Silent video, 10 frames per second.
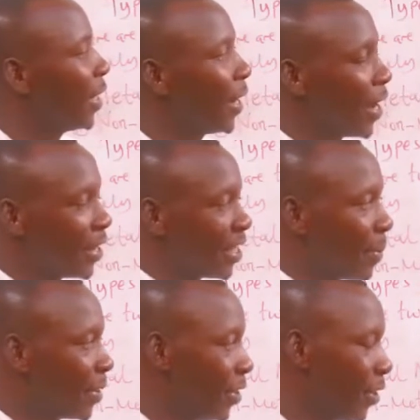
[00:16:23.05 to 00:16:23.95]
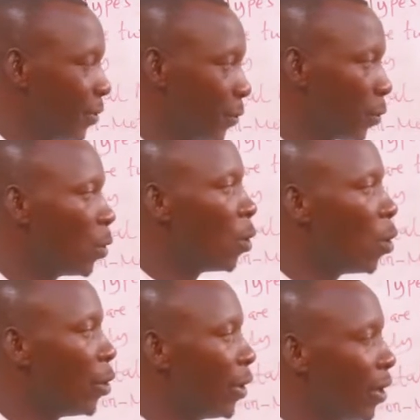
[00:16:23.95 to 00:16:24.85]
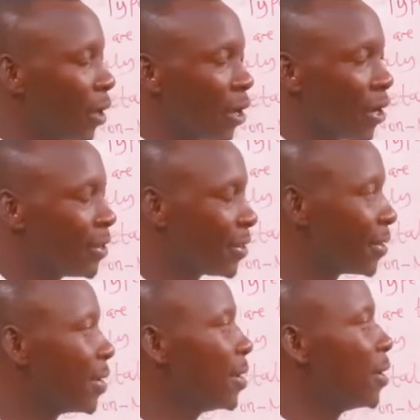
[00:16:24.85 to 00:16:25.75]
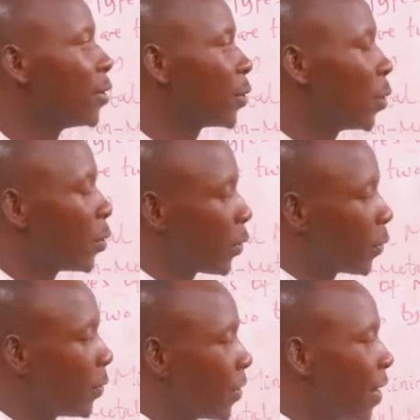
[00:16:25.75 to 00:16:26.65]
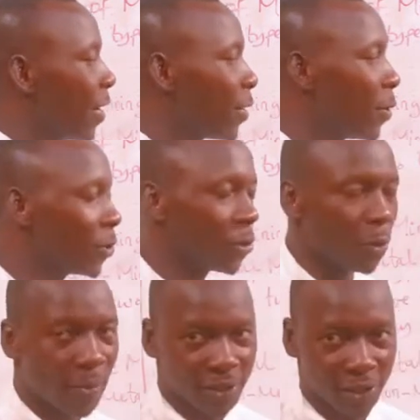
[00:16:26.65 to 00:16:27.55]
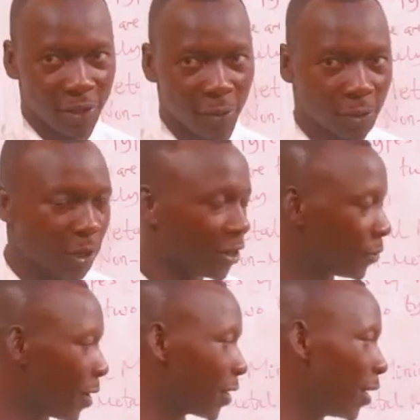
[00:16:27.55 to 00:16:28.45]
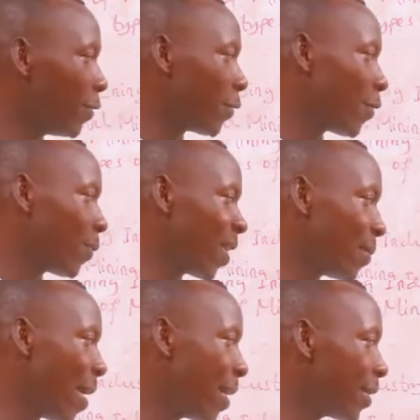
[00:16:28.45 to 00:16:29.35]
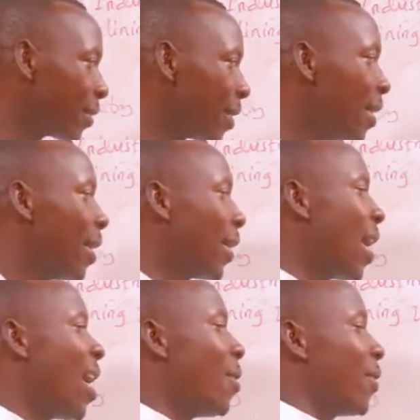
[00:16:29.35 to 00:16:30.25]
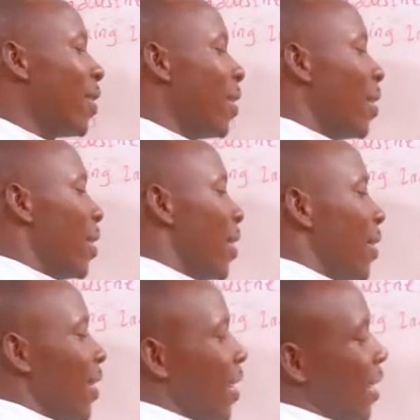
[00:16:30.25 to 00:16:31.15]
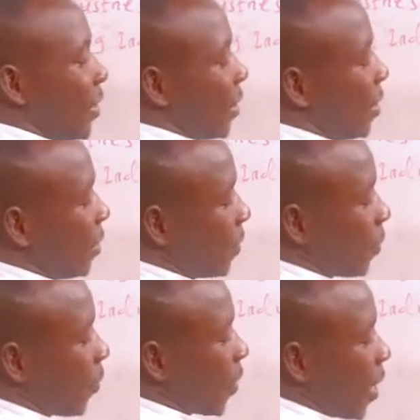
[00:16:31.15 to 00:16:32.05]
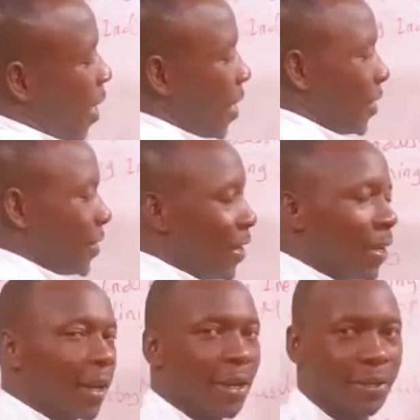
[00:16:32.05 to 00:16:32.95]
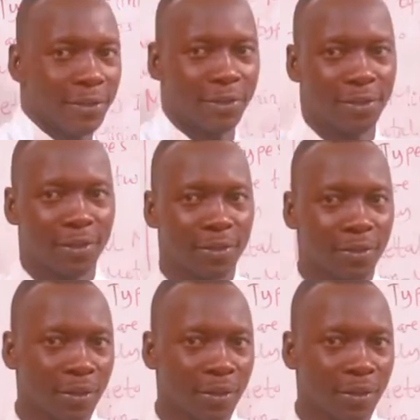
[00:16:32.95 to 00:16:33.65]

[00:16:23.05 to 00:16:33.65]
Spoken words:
and the other materials, or oil, gas. So through selling those raw materials extracted from the mines, now the nation currency increase,